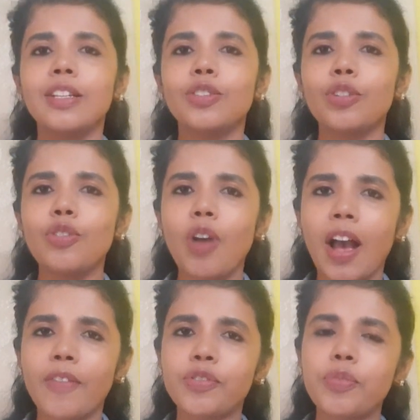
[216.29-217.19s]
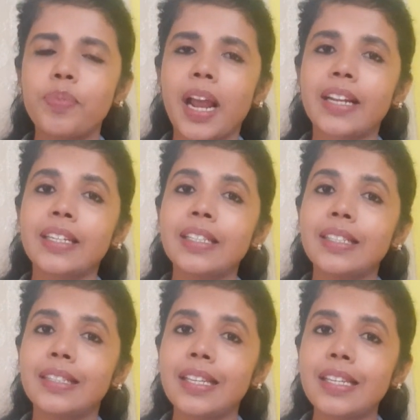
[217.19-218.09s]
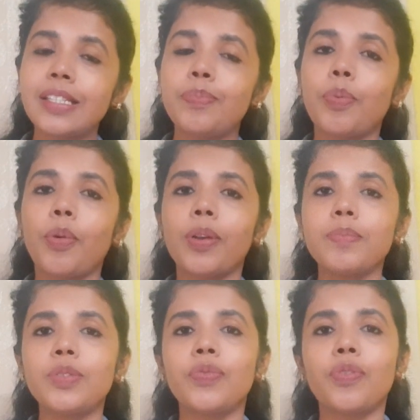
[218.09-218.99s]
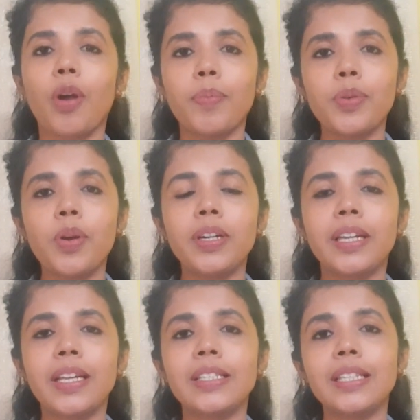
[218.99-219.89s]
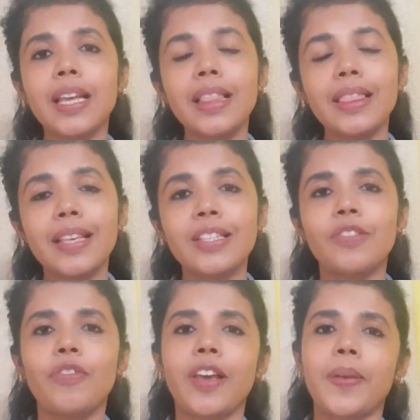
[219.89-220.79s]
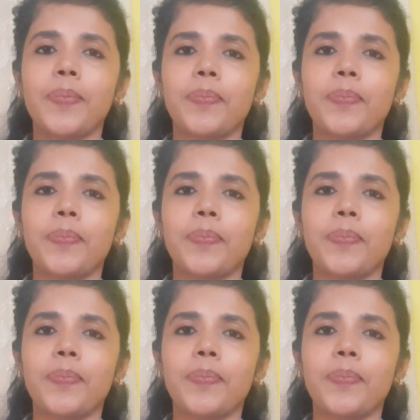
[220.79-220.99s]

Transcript: So you have to practice these poems from your text in this way.